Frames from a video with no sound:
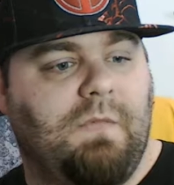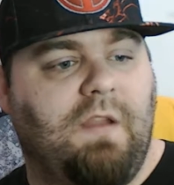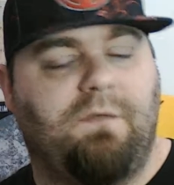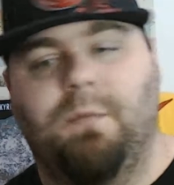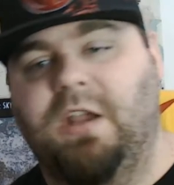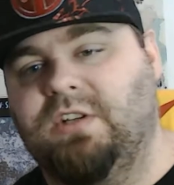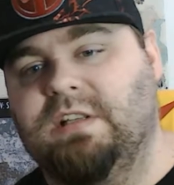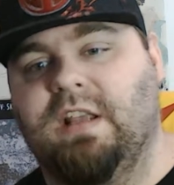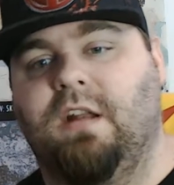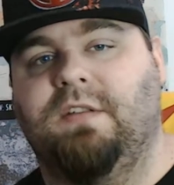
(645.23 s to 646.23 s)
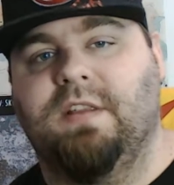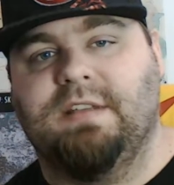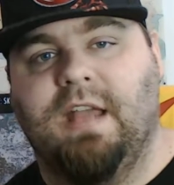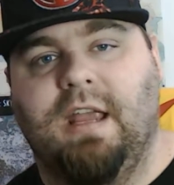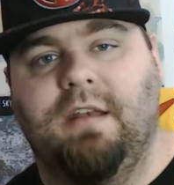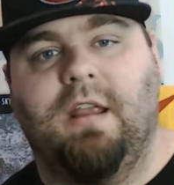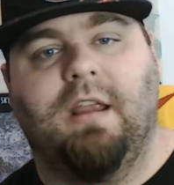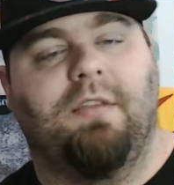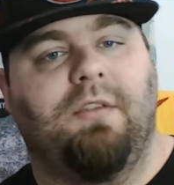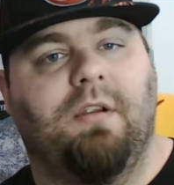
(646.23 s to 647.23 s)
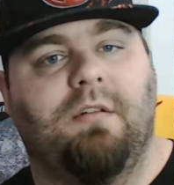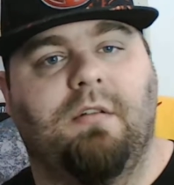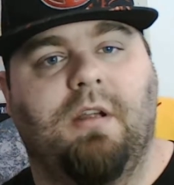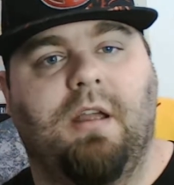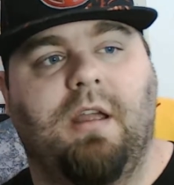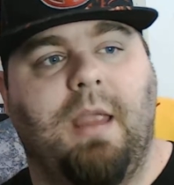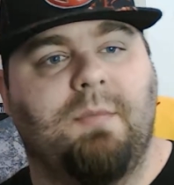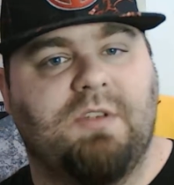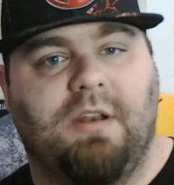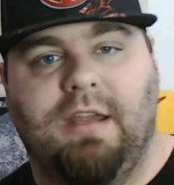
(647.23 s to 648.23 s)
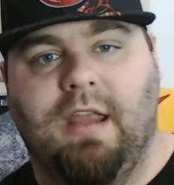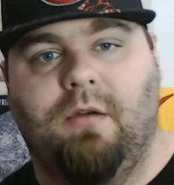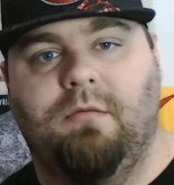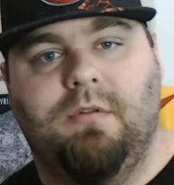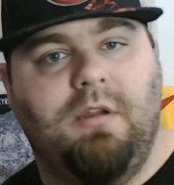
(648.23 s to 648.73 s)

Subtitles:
information set off to the side. I got their Amazon account.